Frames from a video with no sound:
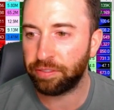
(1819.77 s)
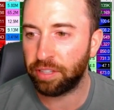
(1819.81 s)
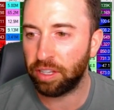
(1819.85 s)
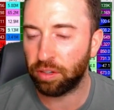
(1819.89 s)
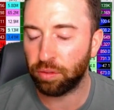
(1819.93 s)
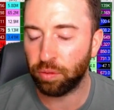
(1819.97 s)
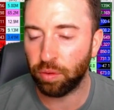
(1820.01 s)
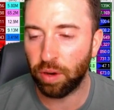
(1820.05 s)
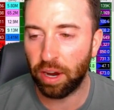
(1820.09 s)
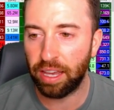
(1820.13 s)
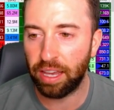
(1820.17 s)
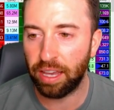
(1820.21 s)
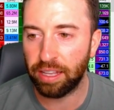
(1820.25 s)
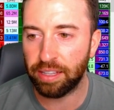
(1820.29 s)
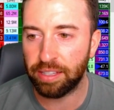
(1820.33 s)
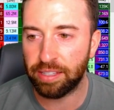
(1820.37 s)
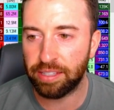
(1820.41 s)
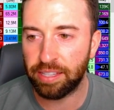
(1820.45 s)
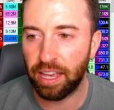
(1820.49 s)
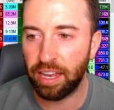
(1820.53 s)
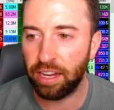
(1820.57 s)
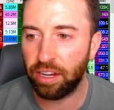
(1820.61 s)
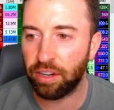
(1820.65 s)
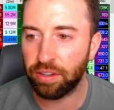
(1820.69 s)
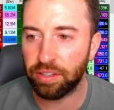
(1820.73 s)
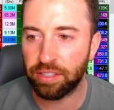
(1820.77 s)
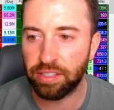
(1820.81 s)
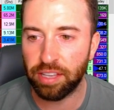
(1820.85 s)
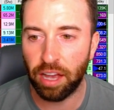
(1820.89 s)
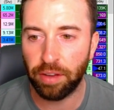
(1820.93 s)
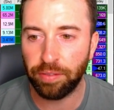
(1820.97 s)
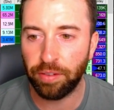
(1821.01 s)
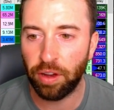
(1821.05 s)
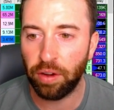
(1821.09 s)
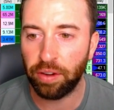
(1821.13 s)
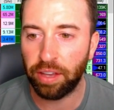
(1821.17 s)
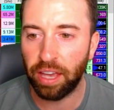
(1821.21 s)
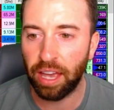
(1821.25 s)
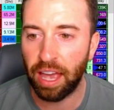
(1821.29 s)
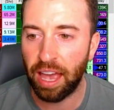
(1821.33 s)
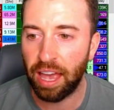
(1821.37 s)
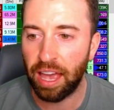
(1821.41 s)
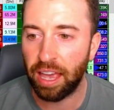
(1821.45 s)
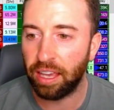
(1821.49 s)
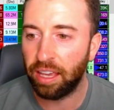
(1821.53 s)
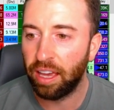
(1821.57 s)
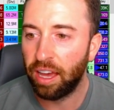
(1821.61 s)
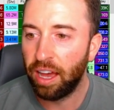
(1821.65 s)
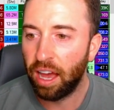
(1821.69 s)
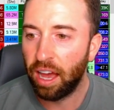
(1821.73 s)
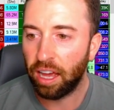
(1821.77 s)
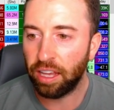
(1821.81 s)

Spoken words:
and right and say to yourself, okay, hey,